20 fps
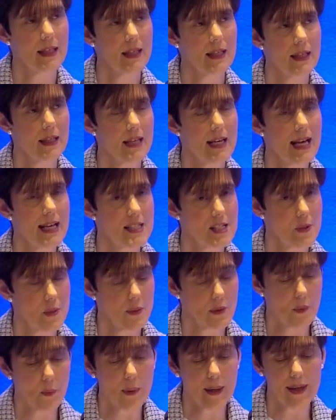As you are
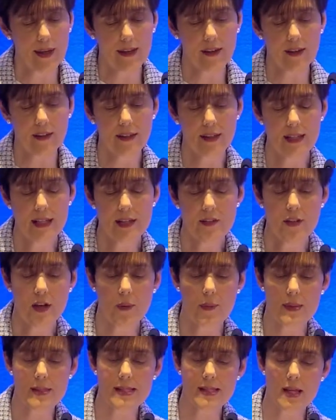aware, there
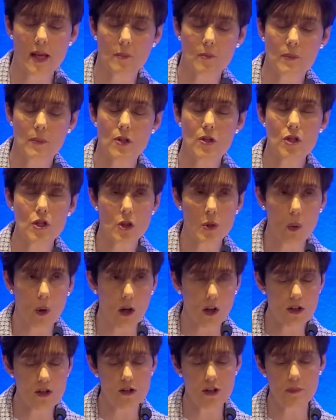is some
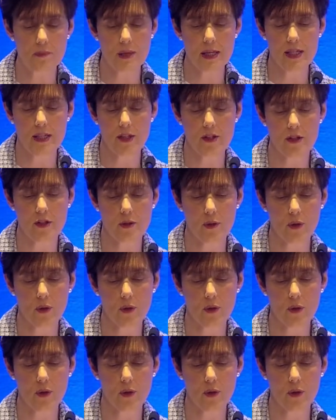€200 million